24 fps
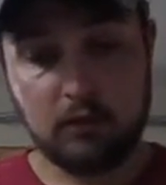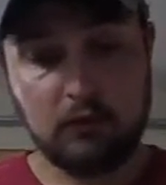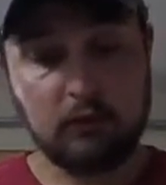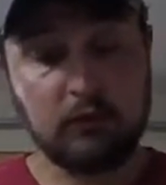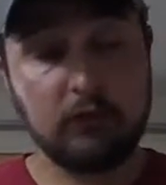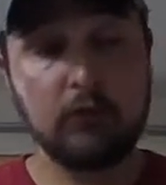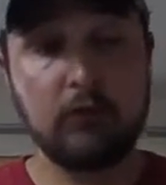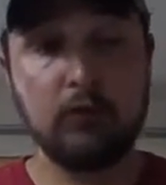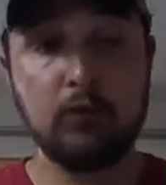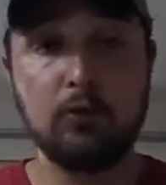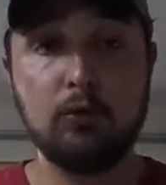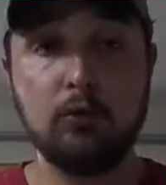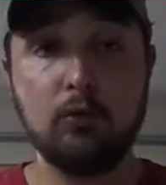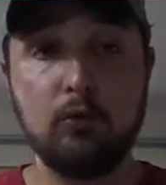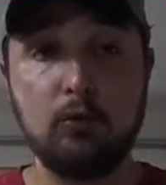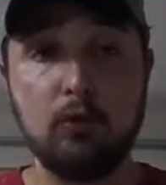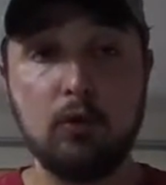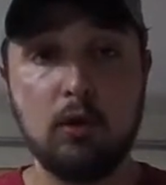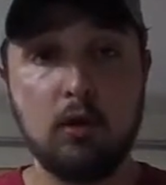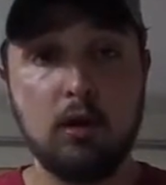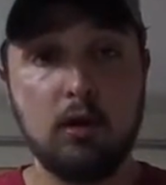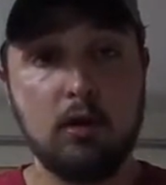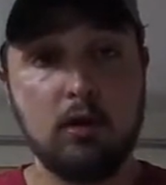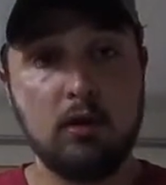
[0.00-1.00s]

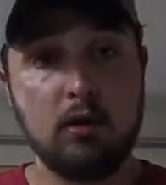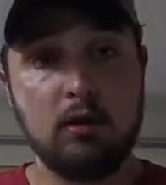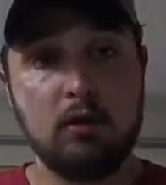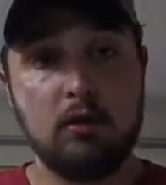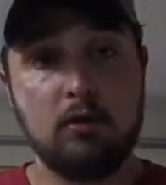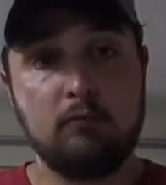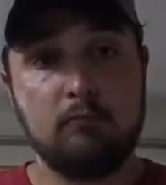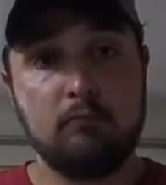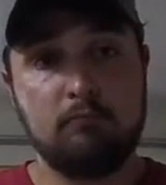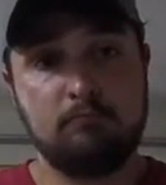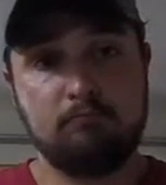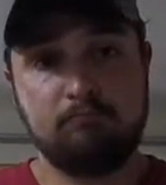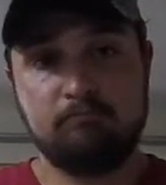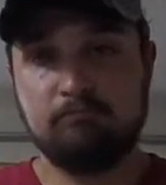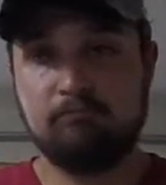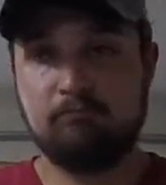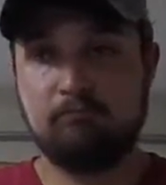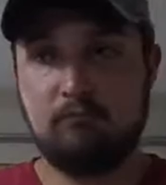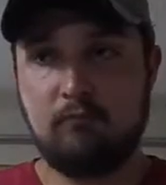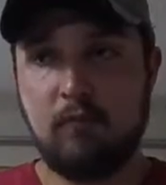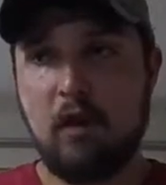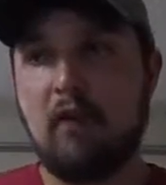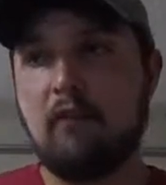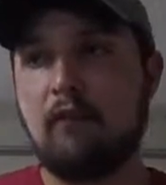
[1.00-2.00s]
to
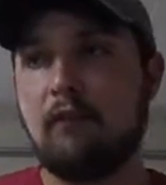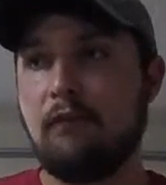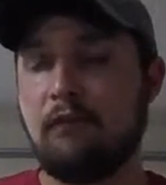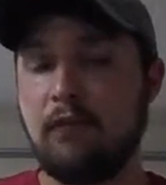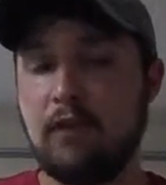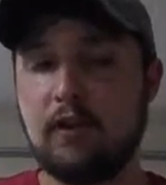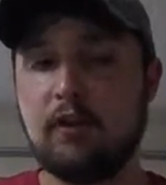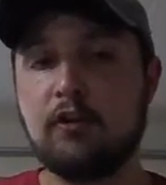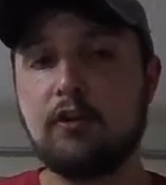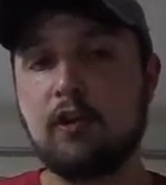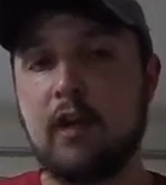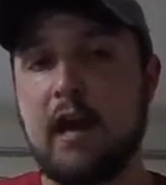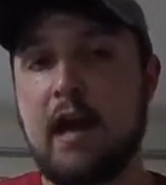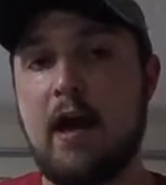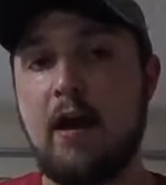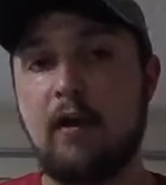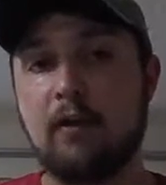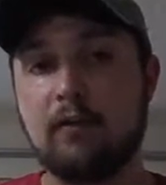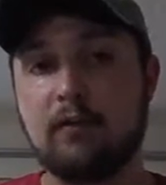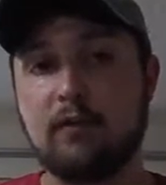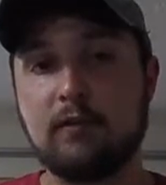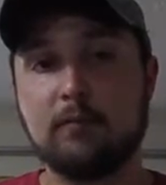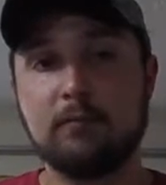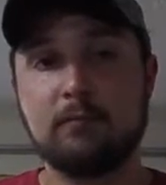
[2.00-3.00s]
figure
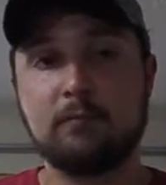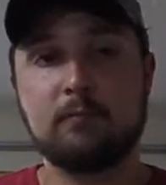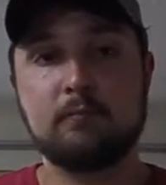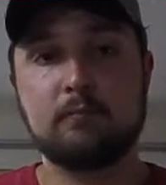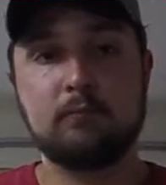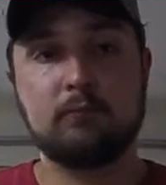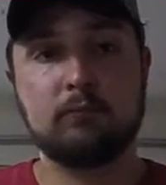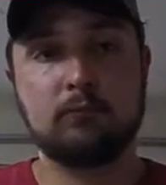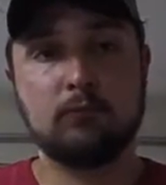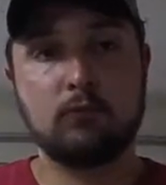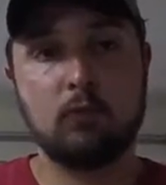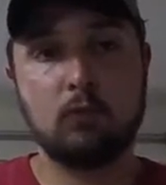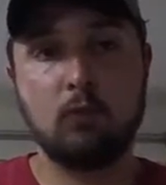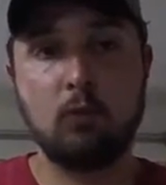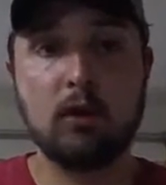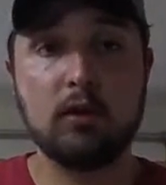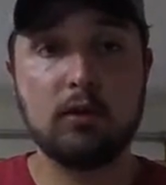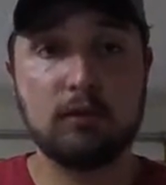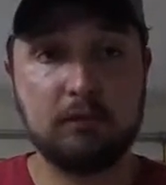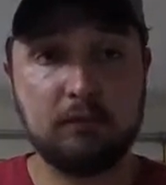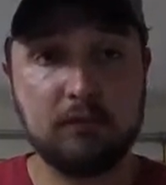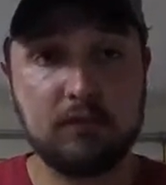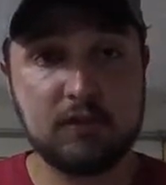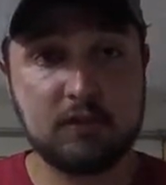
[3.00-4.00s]
out where the
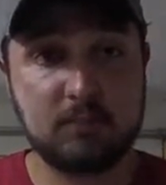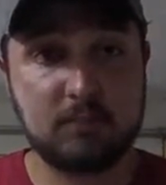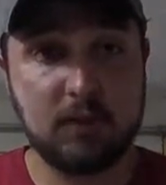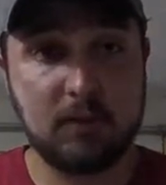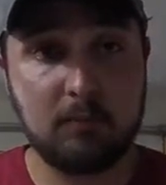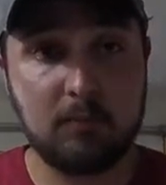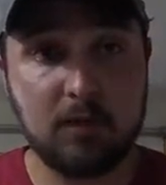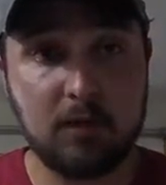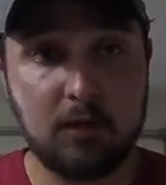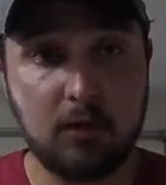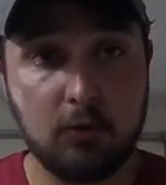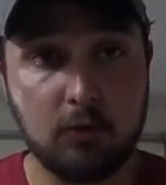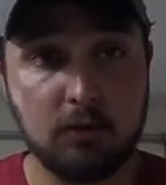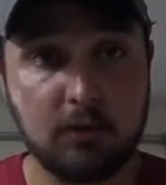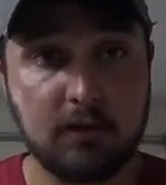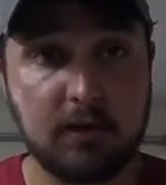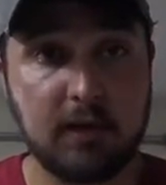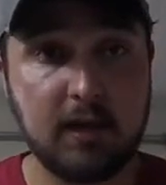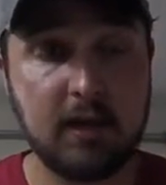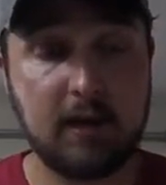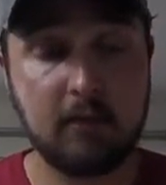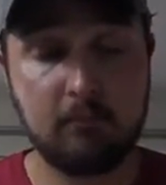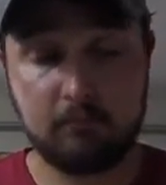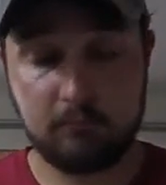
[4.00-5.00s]
fish may be holding
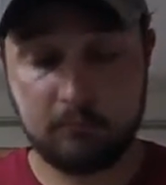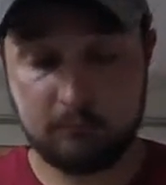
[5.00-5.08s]
at.